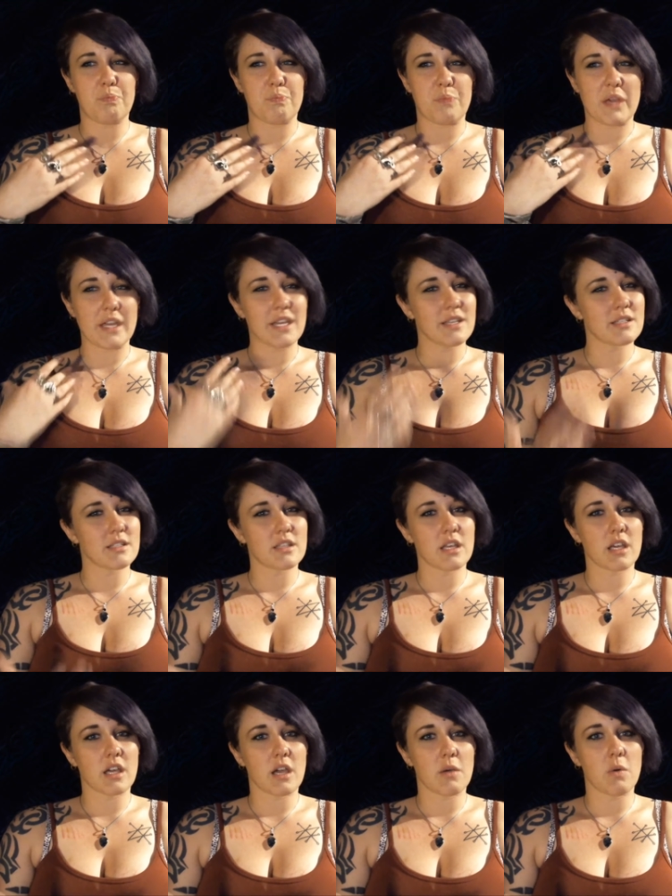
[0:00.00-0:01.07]
biggest
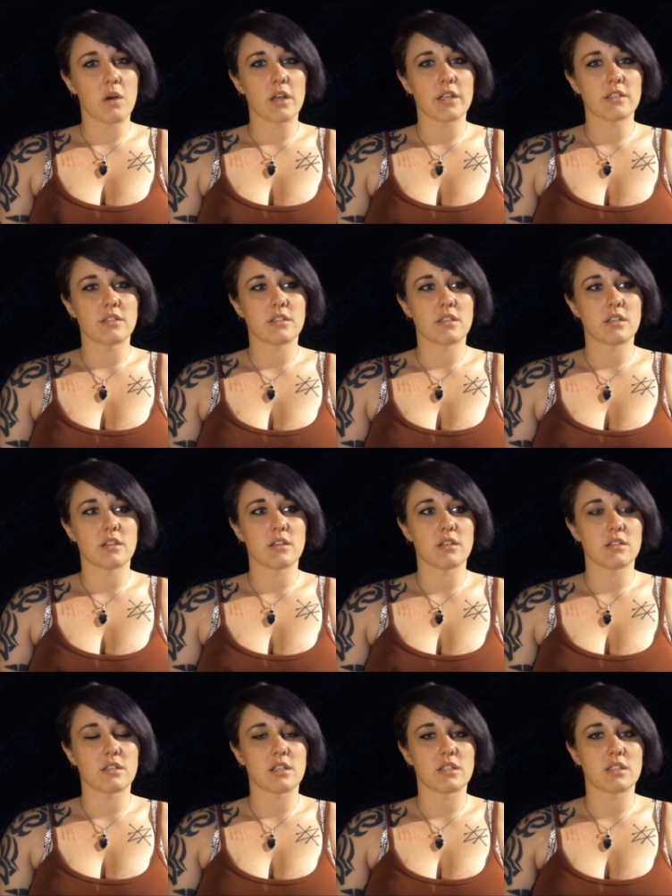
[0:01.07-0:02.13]
thing I wanted
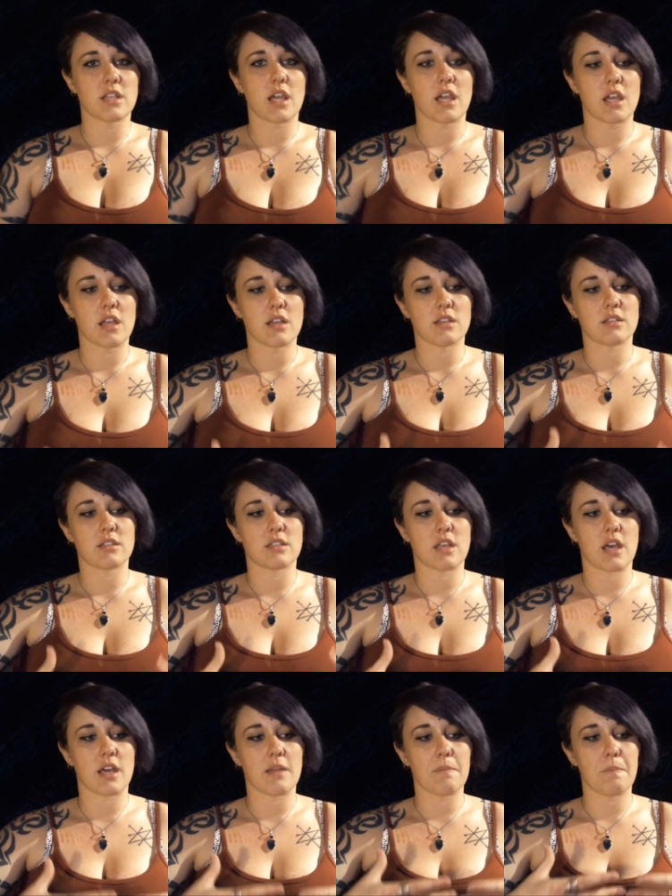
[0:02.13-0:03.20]
to say is
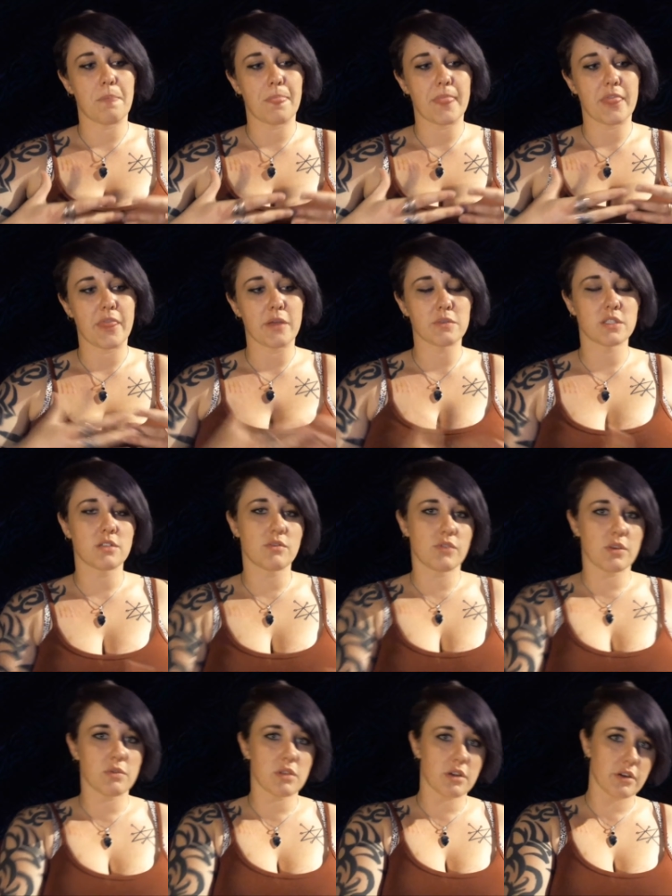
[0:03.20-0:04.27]
that those of
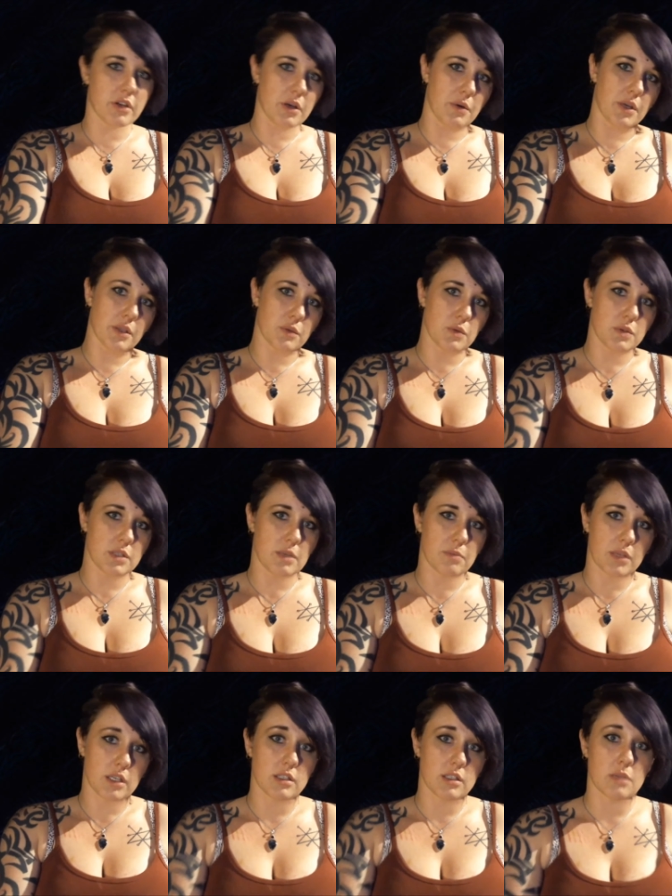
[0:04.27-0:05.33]
you that are going through
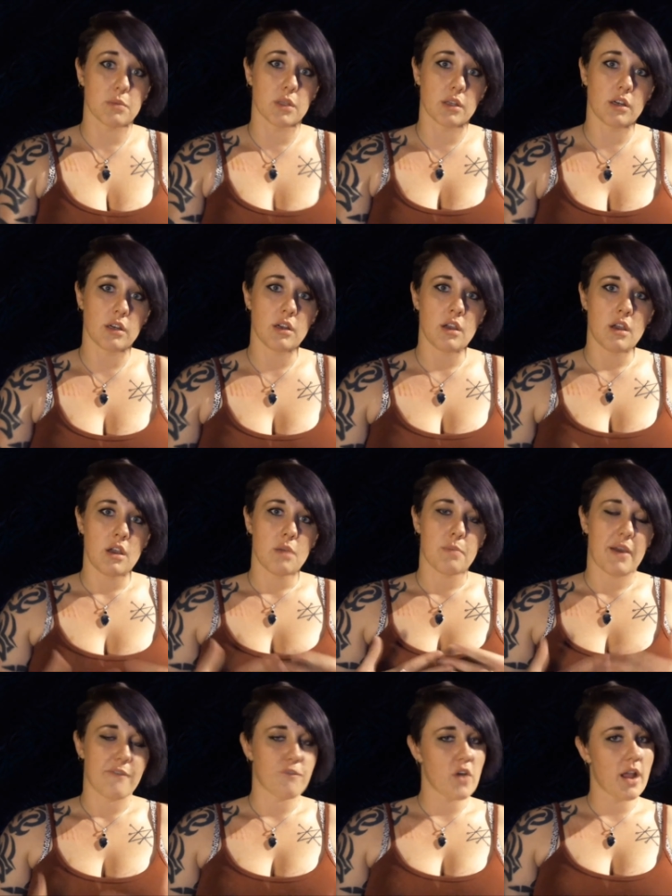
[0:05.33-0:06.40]
something similar, my
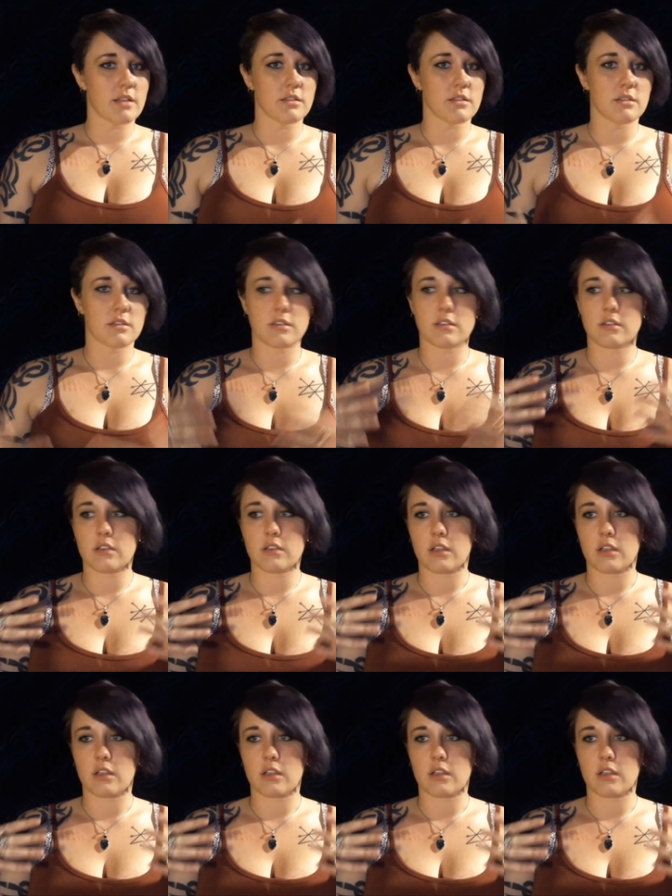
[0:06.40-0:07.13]
friends,